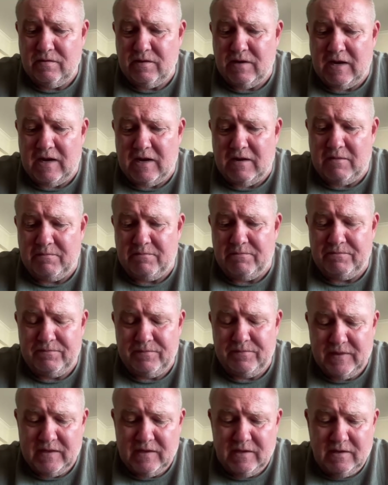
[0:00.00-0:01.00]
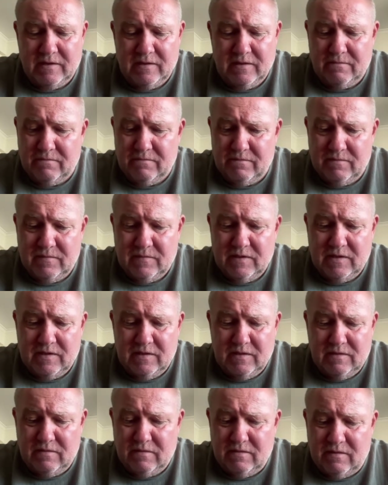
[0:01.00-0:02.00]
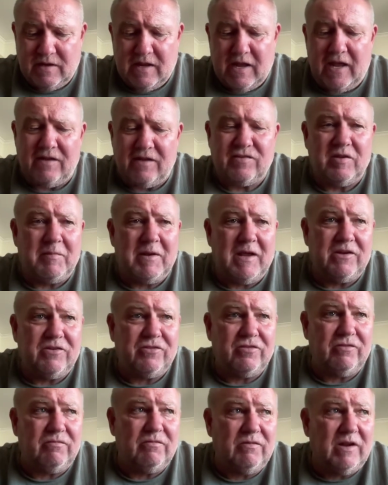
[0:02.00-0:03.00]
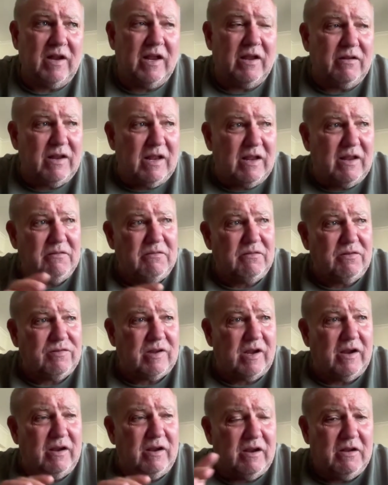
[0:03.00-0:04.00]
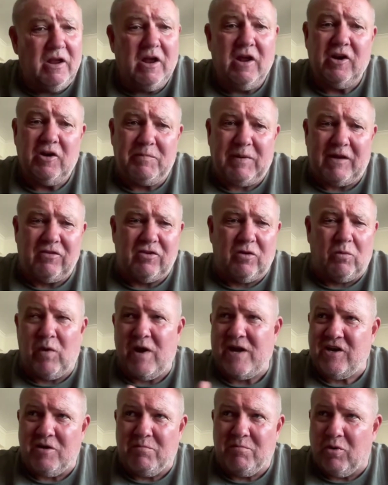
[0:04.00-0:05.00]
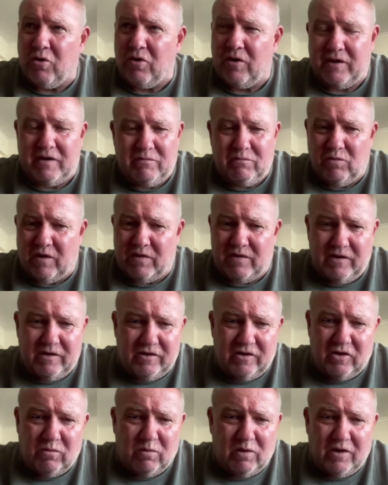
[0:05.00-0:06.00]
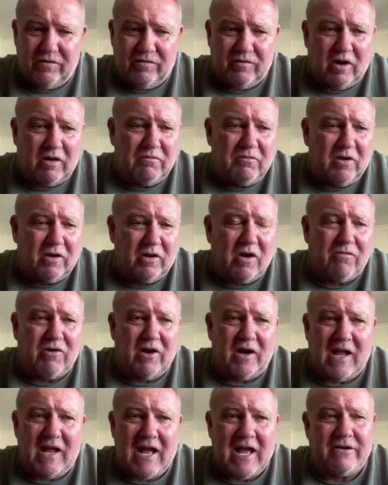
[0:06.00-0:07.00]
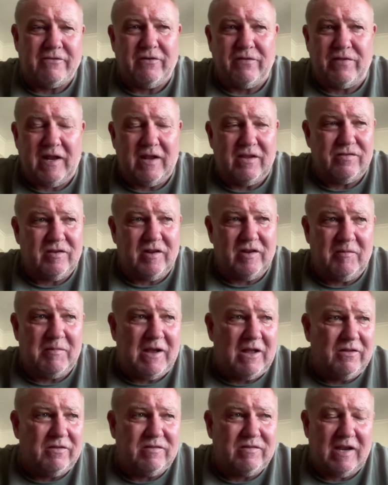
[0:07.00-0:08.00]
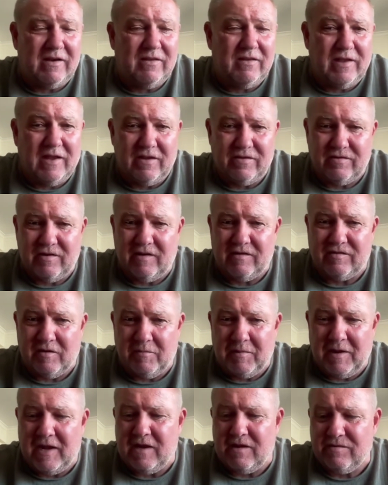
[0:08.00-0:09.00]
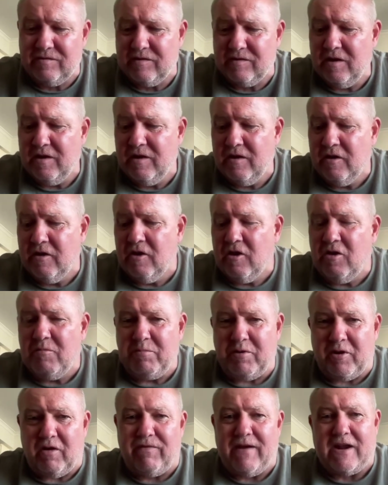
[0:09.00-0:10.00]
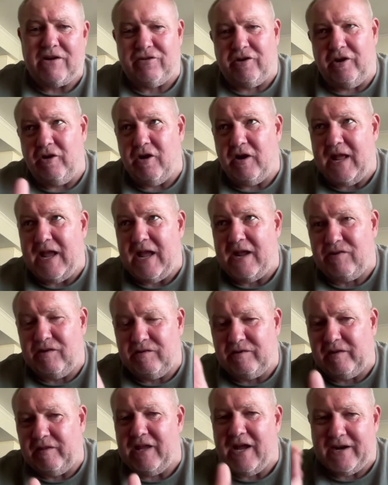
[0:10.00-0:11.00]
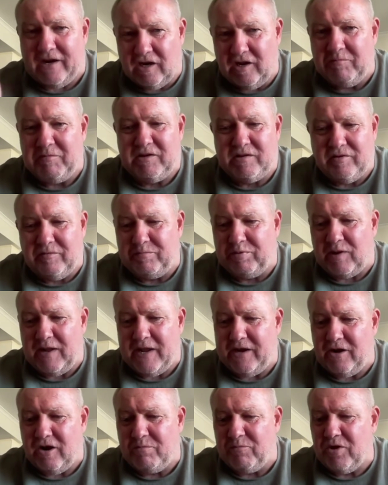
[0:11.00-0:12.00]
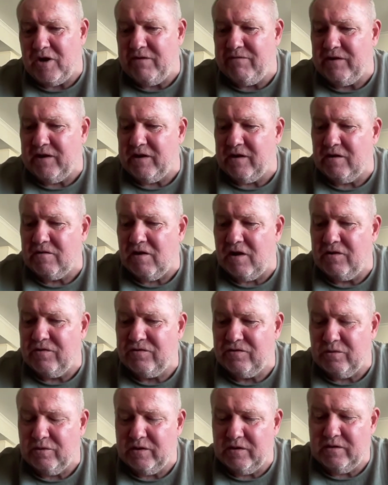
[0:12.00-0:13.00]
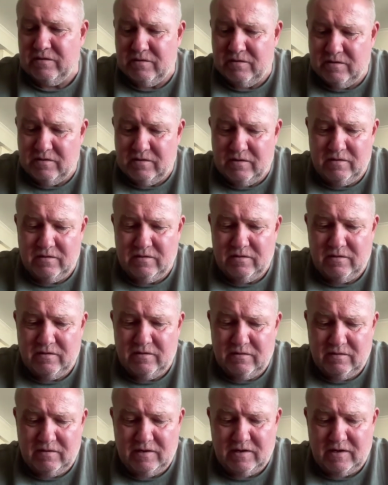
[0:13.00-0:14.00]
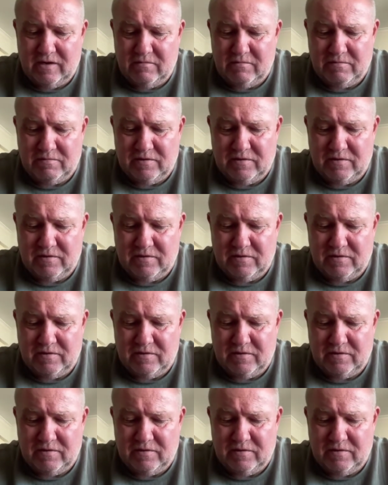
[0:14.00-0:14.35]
Oh, okay. I thought that was just SMS. Now SMS, so depends on when you bought it and what the deal was. I've got 100,000 email and 10,000 SMS, but I've actually got access to the unlimited plan. I'm not even getting close to it. You know,